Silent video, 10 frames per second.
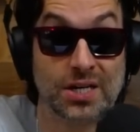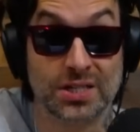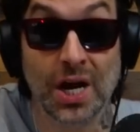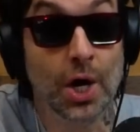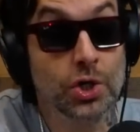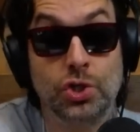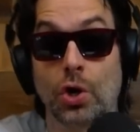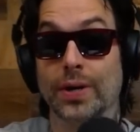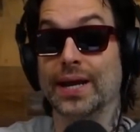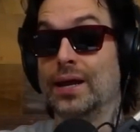Because
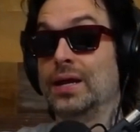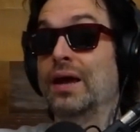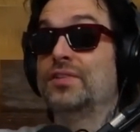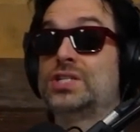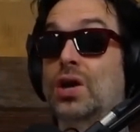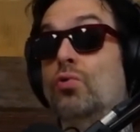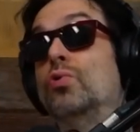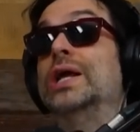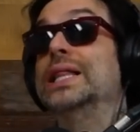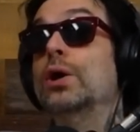dude, you ever see a
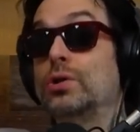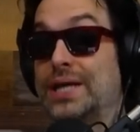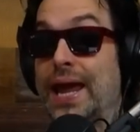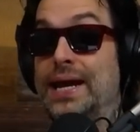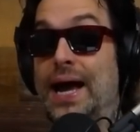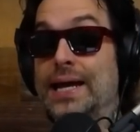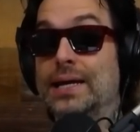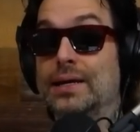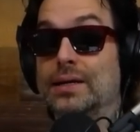really old gay guy?